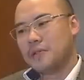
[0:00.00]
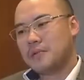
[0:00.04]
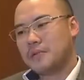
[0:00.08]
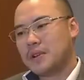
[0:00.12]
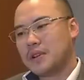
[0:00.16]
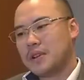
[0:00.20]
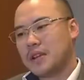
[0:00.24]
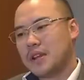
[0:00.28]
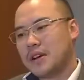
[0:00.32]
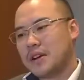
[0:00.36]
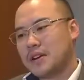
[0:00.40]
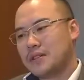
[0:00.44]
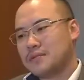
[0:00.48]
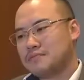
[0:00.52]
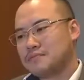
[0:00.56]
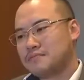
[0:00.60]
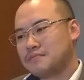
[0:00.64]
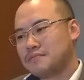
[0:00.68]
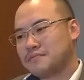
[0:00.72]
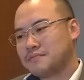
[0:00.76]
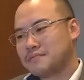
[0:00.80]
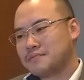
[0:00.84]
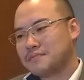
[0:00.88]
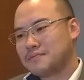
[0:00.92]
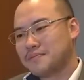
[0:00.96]

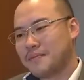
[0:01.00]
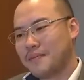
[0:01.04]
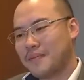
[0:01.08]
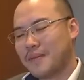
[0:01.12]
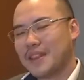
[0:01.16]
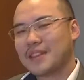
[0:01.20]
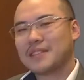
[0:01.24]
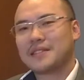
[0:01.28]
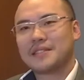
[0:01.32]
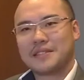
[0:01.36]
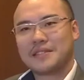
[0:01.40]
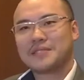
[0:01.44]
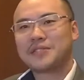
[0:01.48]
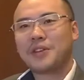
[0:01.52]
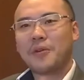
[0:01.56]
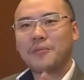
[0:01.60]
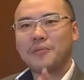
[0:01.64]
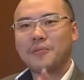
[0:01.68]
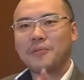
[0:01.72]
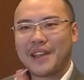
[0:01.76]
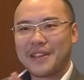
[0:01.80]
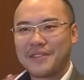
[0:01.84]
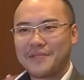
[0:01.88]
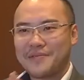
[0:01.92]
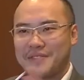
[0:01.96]
Well, the
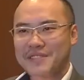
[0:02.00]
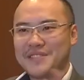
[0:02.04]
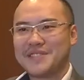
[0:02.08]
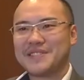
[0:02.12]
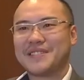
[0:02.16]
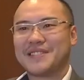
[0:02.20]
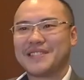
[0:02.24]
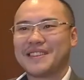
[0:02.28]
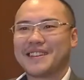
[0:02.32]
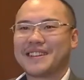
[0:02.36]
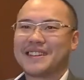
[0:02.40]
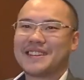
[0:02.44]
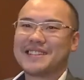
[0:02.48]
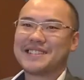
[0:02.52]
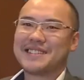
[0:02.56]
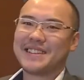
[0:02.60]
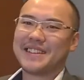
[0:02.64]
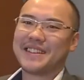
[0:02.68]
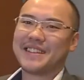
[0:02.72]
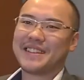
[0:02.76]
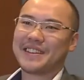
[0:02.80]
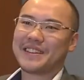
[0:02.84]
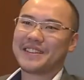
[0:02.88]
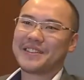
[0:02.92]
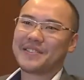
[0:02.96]
top line vision, like I
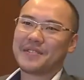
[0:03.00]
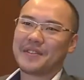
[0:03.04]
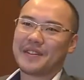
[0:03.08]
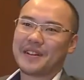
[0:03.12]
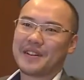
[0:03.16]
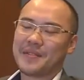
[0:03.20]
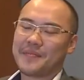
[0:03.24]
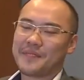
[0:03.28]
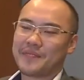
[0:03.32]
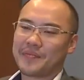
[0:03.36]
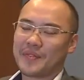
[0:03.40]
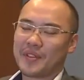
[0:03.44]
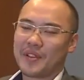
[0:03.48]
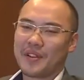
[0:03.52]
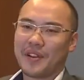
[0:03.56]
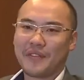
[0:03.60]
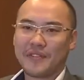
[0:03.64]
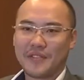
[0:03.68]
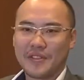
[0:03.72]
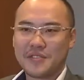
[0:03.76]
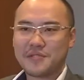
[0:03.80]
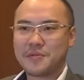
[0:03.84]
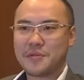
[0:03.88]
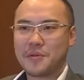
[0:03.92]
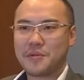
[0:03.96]
said,
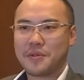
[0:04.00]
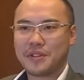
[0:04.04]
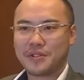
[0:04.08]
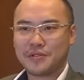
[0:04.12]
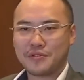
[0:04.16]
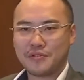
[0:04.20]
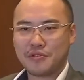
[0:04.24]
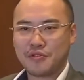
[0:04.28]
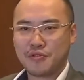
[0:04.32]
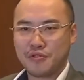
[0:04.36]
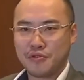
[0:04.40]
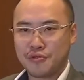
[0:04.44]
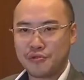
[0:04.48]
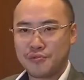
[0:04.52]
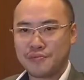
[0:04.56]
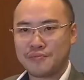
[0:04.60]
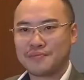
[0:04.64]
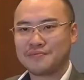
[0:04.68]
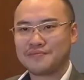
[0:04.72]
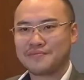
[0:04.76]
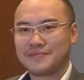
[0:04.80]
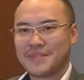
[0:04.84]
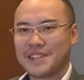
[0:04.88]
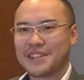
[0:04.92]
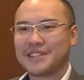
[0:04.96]
of course we want to
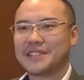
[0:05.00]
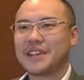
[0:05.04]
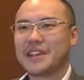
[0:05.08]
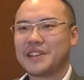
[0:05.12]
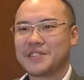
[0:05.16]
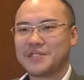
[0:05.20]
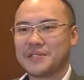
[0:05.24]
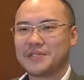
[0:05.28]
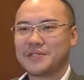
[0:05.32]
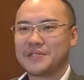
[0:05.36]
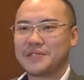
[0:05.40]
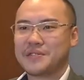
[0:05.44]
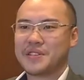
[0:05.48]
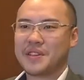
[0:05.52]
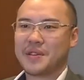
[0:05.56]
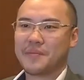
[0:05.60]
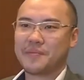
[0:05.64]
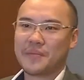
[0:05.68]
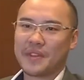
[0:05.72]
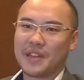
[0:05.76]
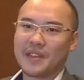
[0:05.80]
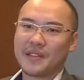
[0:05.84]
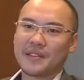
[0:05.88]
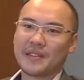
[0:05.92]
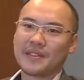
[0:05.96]
groom a national
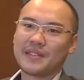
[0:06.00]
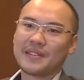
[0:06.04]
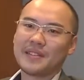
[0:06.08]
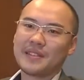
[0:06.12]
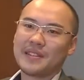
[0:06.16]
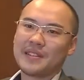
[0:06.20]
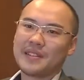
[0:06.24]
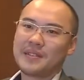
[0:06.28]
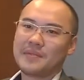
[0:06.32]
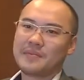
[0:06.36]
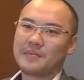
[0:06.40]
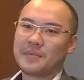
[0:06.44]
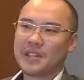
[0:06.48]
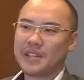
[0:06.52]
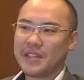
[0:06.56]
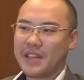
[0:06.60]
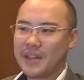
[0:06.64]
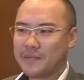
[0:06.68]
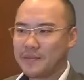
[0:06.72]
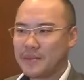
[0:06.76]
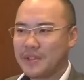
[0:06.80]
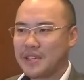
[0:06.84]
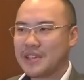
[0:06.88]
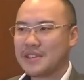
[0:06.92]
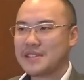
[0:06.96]
champion. But
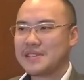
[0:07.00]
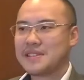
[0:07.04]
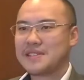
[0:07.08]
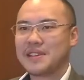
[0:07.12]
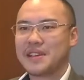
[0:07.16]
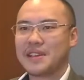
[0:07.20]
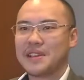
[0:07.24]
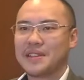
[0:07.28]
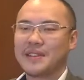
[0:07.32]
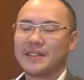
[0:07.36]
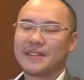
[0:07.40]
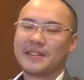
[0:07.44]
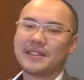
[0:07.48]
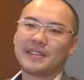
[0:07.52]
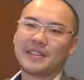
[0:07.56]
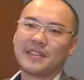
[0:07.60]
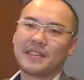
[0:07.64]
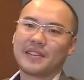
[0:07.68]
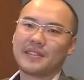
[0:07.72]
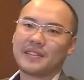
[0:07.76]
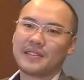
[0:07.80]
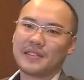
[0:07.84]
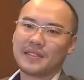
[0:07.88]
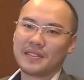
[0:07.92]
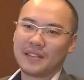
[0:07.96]
that being said,
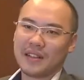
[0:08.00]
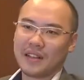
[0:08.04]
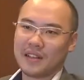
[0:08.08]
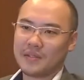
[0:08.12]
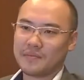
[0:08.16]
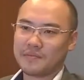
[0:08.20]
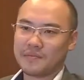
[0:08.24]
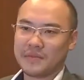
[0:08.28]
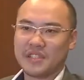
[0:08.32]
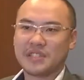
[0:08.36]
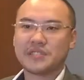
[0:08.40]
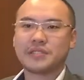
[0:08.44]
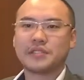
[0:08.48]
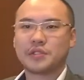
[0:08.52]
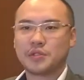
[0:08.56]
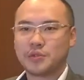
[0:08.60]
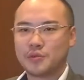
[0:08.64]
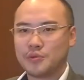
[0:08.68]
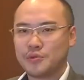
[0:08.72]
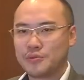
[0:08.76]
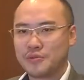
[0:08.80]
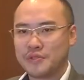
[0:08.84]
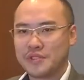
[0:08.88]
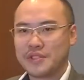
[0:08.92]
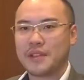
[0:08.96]
it's the
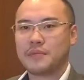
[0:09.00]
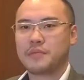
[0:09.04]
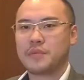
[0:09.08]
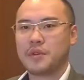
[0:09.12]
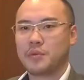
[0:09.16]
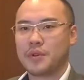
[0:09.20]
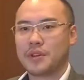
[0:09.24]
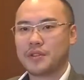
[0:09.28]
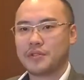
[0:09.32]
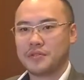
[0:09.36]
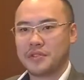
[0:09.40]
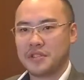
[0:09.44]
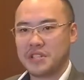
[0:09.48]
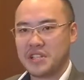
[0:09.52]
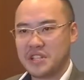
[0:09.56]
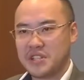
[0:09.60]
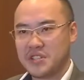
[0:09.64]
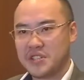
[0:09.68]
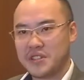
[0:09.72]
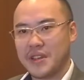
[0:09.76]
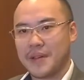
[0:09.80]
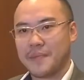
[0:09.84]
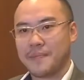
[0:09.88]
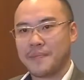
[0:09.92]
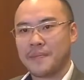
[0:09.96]
tools that we want to
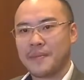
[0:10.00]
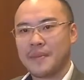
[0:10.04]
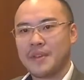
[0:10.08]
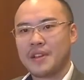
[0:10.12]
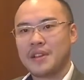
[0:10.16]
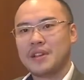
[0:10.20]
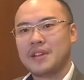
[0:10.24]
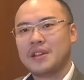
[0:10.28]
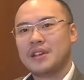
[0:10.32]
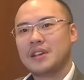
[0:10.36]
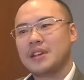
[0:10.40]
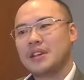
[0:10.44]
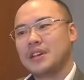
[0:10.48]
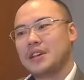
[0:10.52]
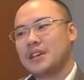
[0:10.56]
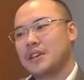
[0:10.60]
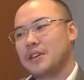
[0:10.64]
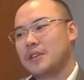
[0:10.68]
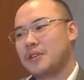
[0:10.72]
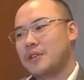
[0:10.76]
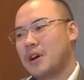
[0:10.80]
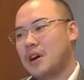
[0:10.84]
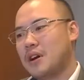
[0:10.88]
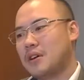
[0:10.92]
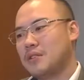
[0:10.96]
teach them.
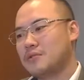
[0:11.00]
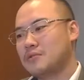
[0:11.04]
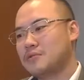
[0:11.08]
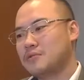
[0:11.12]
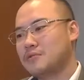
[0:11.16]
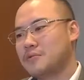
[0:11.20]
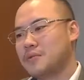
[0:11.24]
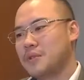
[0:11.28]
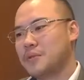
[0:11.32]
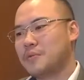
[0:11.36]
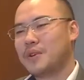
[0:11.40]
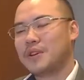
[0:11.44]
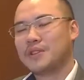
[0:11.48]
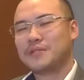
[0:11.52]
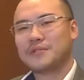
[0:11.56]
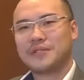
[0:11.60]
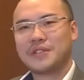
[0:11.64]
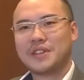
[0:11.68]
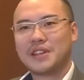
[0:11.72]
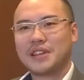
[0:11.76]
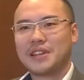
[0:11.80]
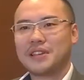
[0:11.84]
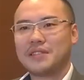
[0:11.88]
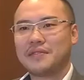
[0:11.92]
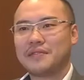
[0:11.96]
How we want to
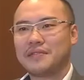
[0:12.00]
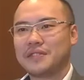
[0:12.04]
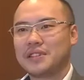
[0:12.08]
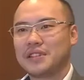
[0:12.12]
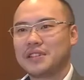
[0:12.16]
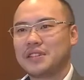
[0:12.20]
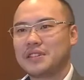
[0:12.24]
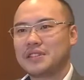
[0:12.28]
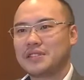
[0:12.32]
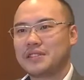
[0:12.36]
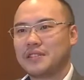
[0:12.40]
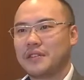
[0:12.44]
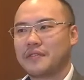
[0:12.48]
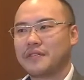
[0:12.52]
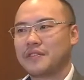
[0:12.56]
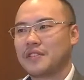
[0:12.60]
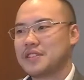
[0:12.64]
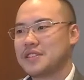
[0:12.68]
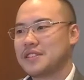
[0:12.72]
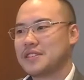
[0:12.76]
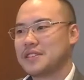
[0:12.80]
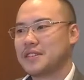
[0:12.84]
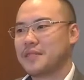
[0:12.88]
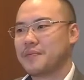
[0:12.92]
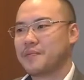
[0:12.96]
take it further, of
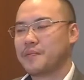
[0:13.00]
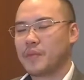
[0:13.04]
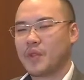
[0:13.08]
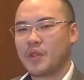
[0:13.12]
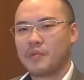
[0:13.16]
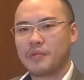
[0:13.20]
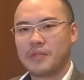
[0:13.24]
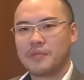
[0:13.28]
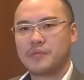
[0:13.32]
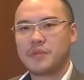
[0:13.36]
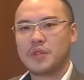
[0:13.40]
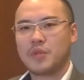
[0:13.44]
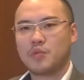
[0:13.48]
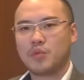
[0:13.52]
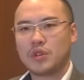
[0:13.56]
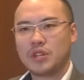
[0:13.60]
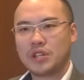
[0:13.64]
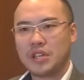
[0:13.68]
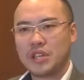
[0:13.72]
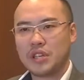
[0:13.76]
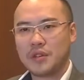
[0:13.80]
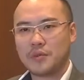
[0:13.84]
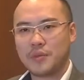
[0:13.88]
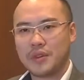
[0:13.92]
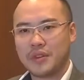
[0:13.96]
course, we've been
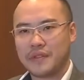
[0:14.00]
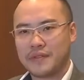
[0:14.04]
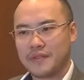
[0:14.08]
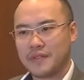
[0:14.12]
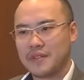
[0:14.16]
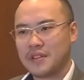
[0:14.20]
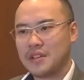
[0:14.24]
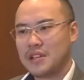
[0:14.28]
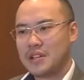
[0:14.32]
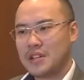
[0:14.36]
working with